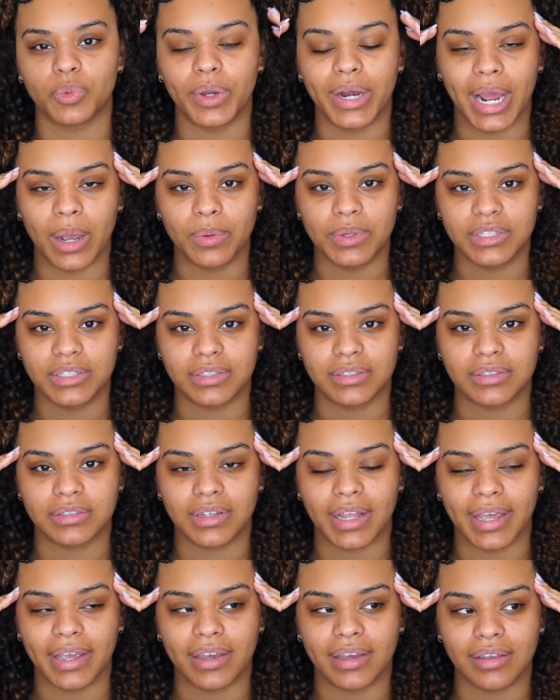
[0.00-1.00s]
when I was
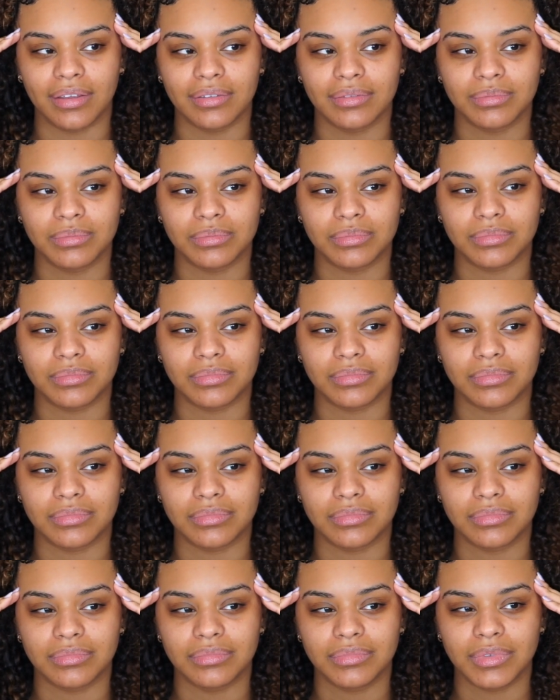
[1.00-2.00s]
like
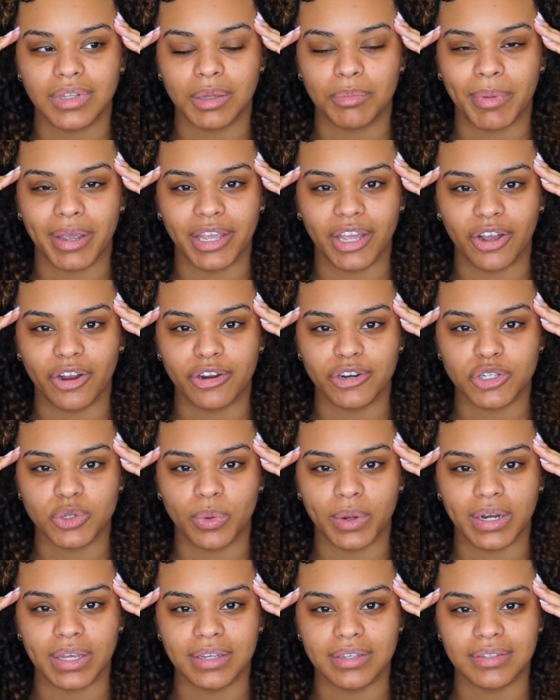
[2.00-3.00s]
in my younger
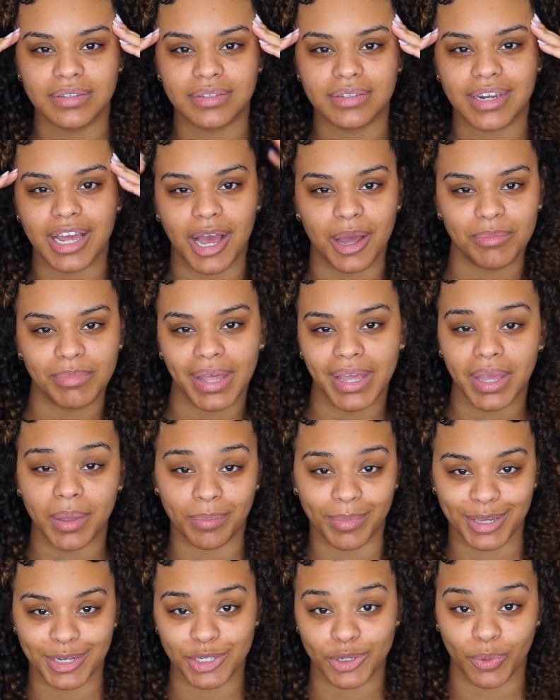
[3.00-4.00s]
20s. Now I'm like
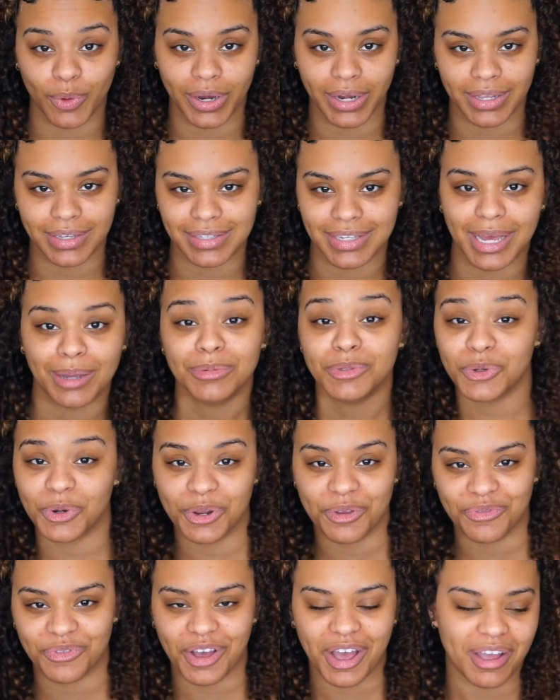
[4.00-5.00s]
mid 20s. Now I'm
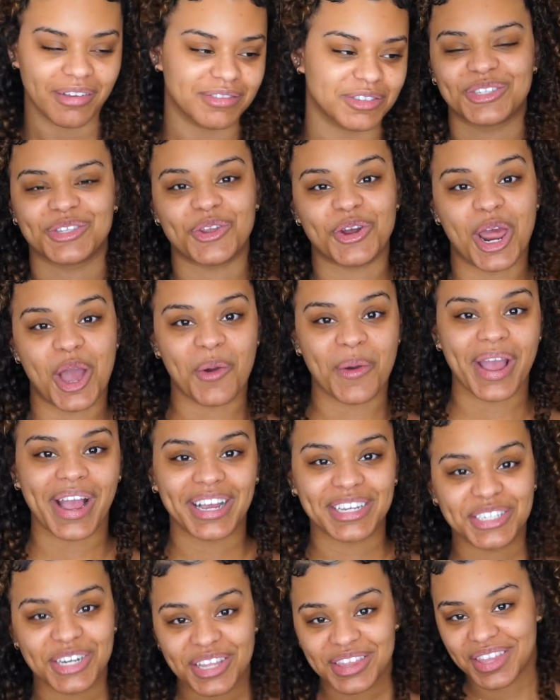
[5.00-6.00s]
25. So now I
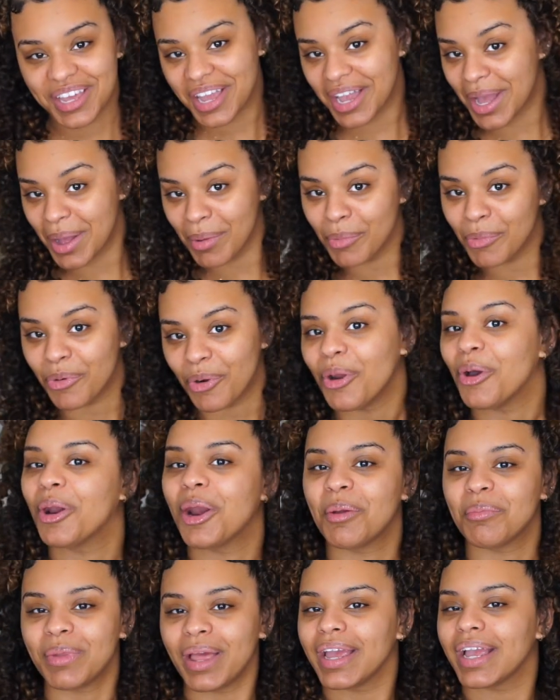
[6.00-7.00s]
actually think I'm grown.
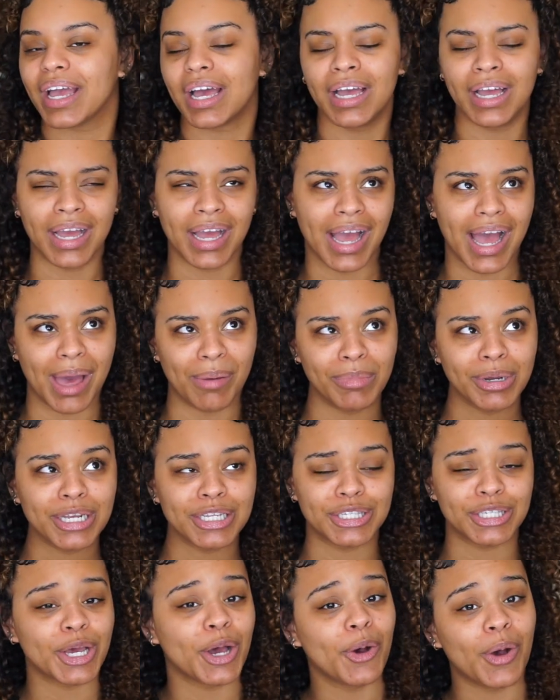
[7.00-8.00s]
I'm like, I'm an
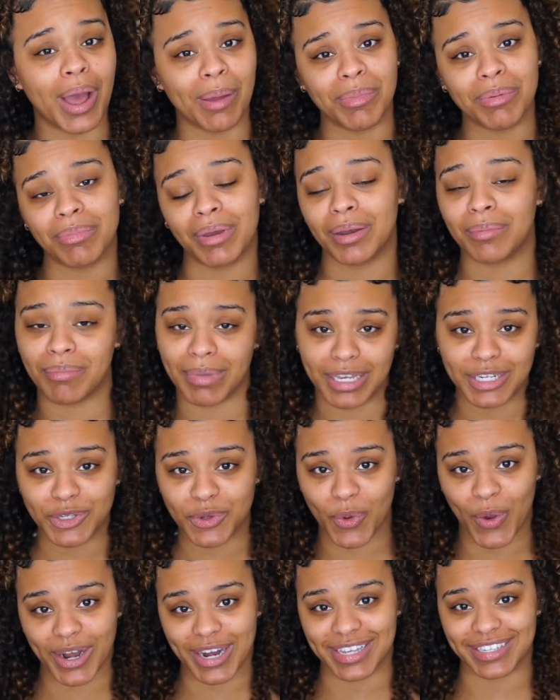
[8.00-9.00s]
adult. I'm in my mid
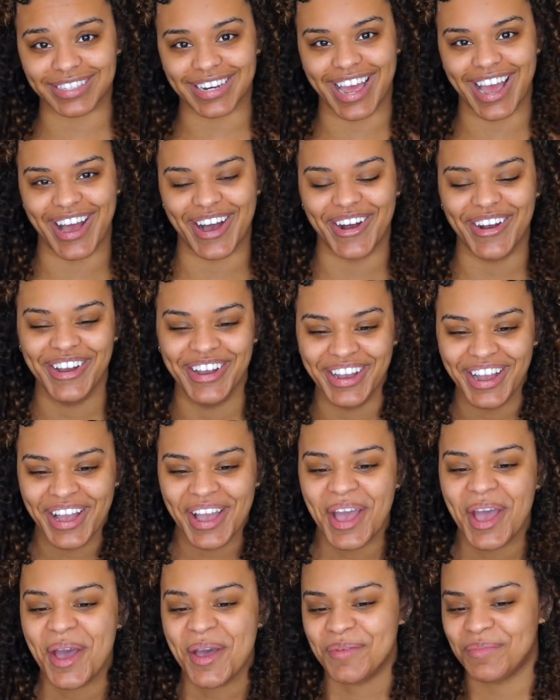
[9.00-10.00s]
20s now.
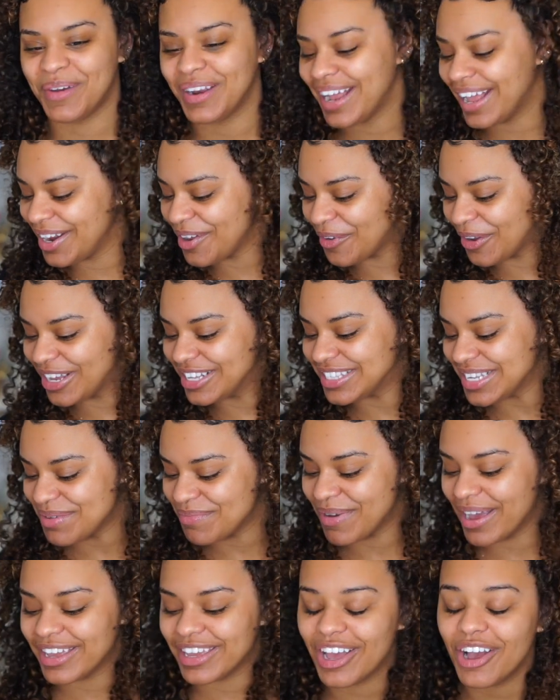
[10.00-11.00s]
But anyways, in
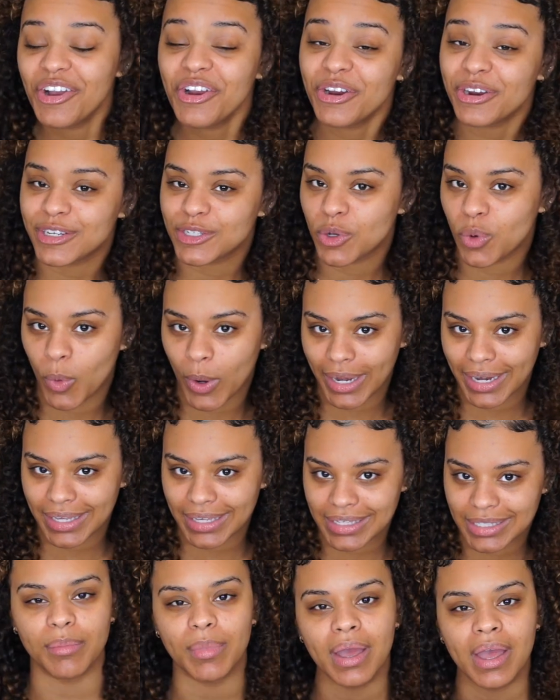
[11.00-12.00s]
my younger
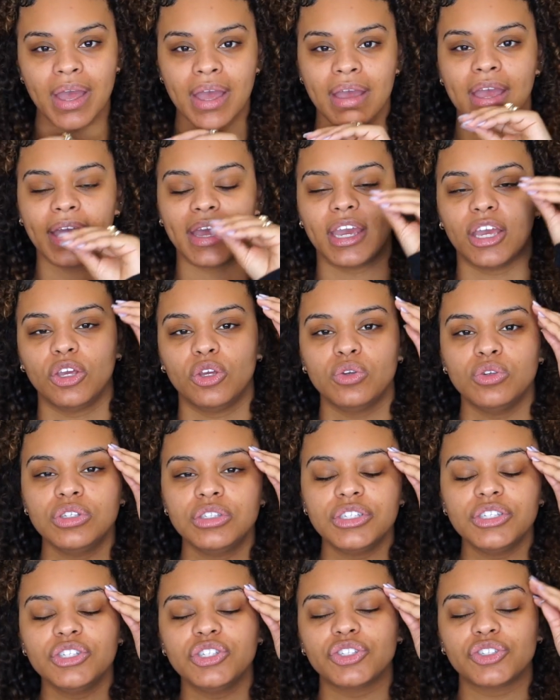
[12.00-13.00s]
20s, it used
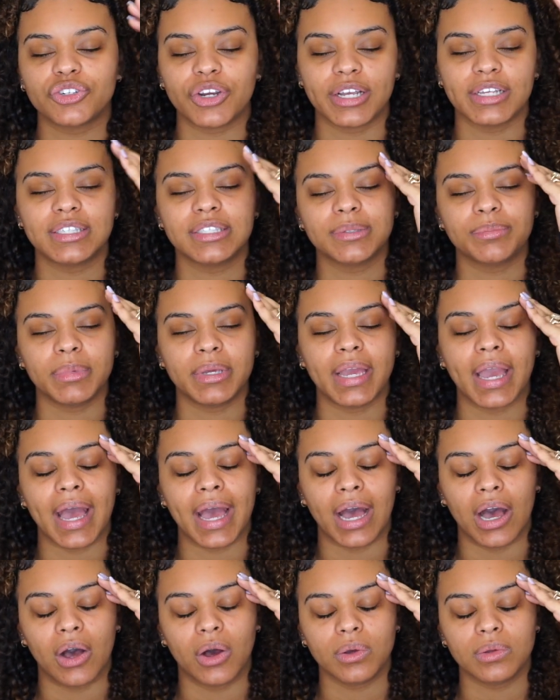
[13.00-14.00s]
to stress me
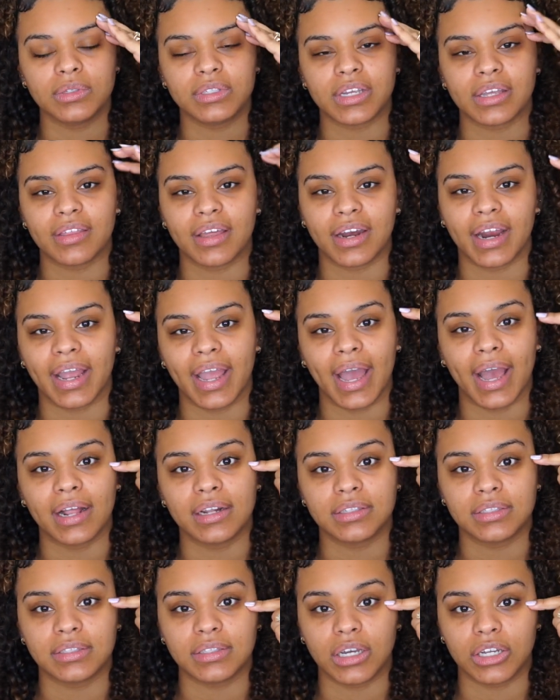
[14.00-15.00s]
out that I
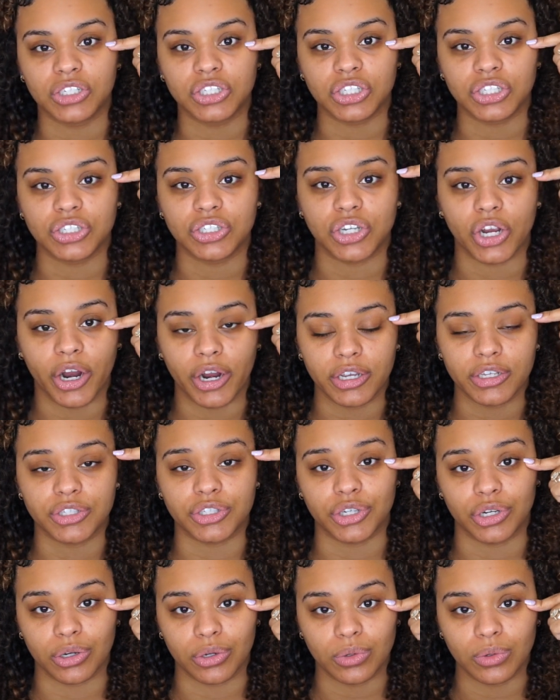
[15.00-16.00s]
had such dark
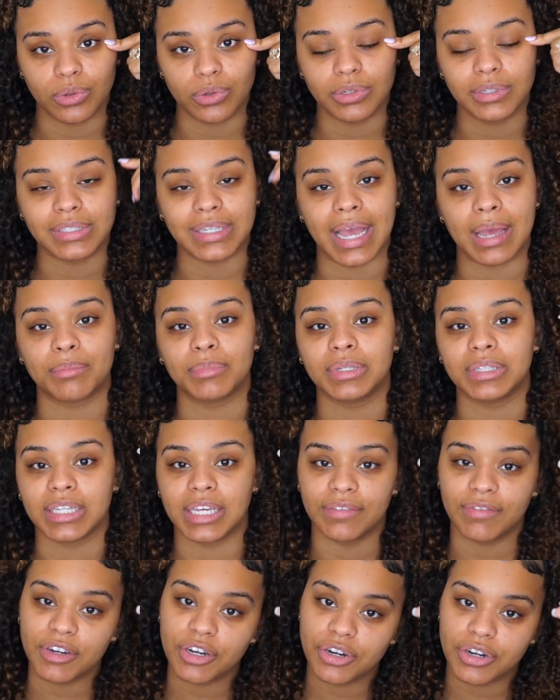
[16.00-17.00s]
circles. And
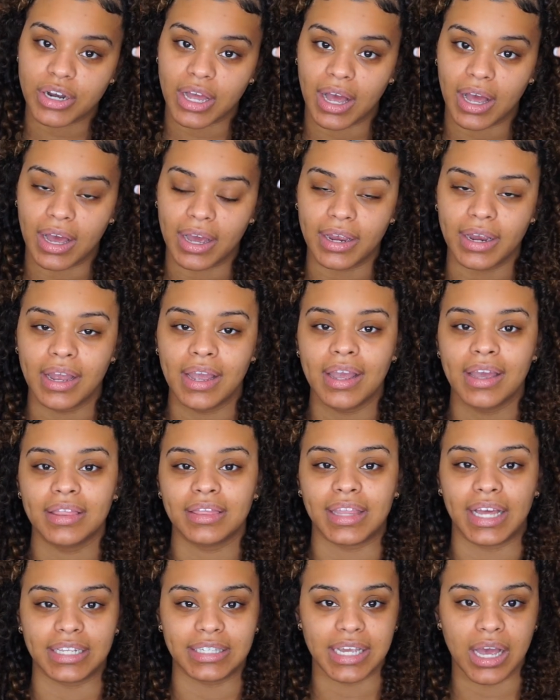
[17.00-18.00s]
believe it or not,
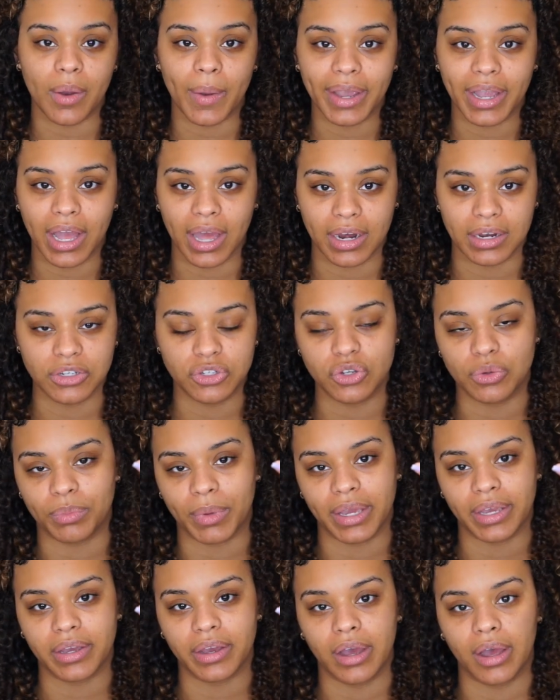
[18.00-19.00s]
that's how I got into
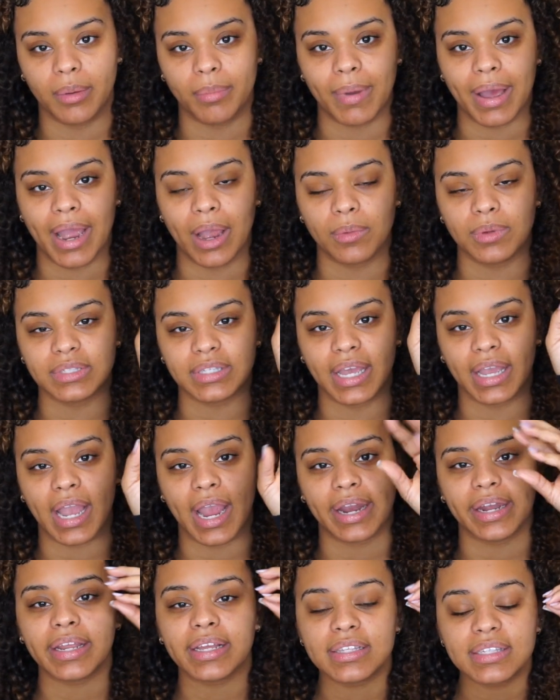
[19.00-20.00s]
makeup. I was like,
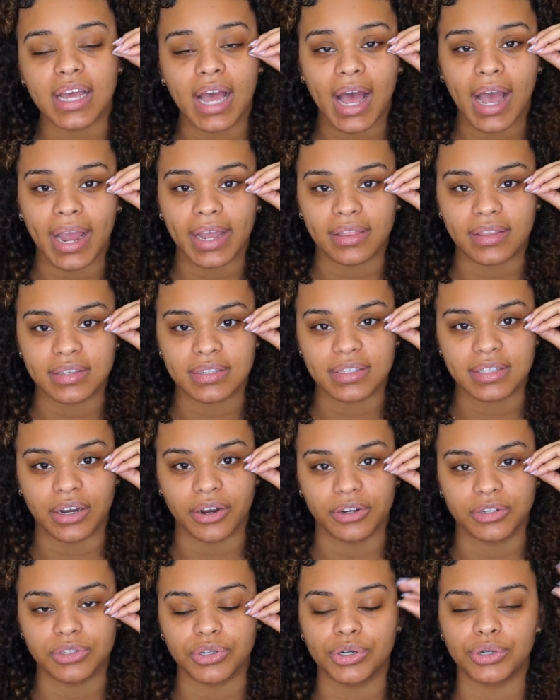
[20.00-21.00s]
I need to hide these
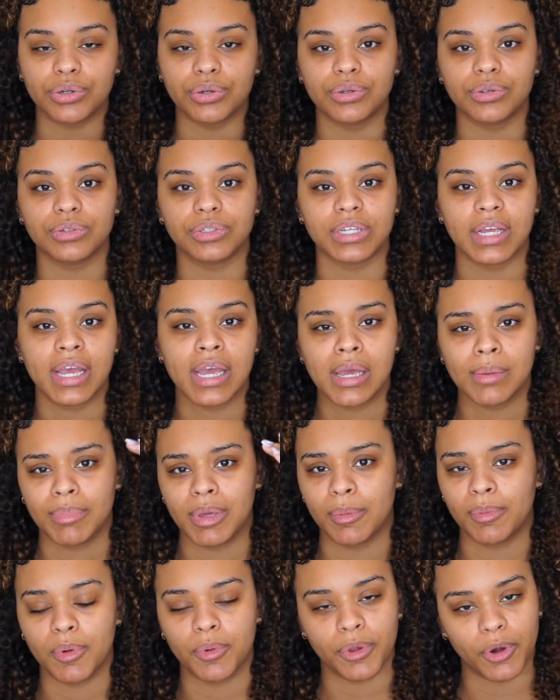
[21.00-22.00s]
dark circles.
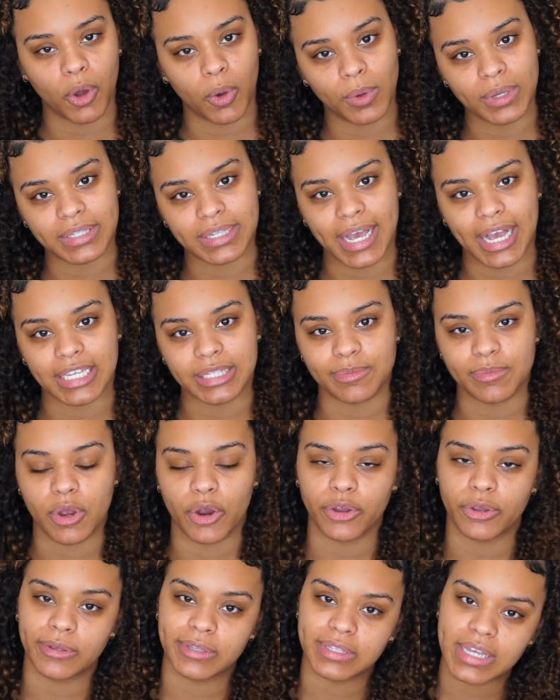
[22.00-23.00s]
People would always ask me,
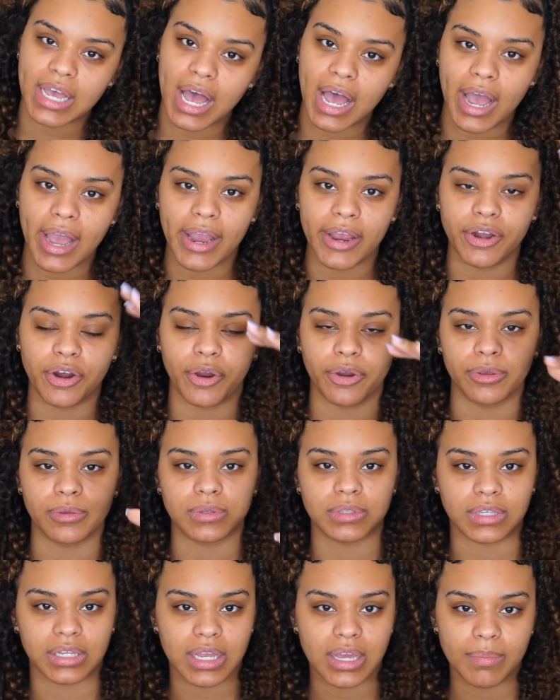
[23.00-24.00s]
are you tired? Are you
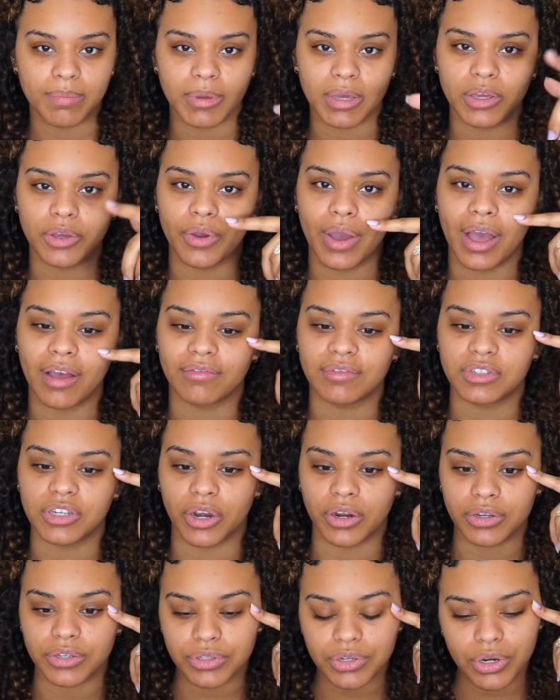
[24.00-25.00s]
sleepy? You have
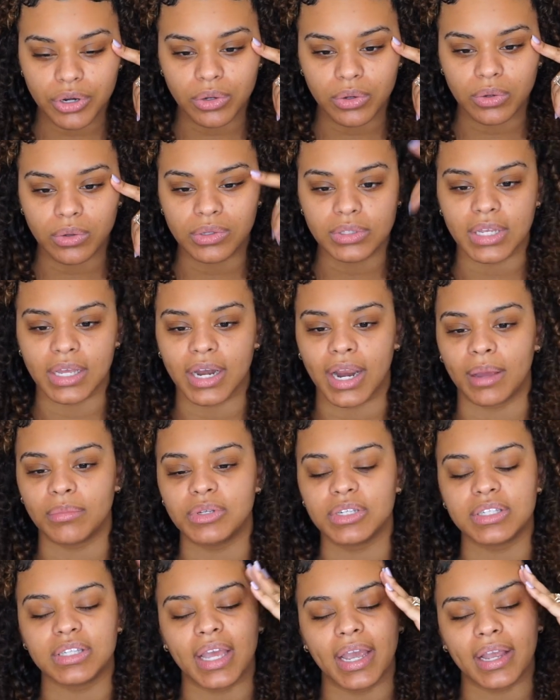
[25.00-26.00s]
dark circles. And I'm
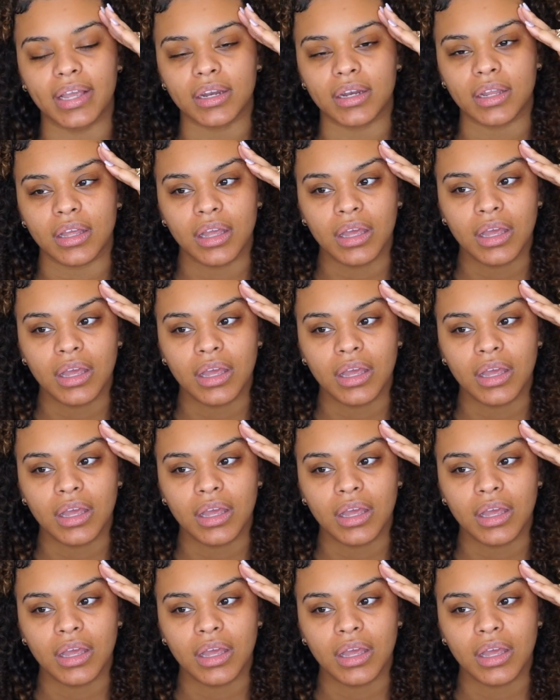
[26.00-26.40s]
just like,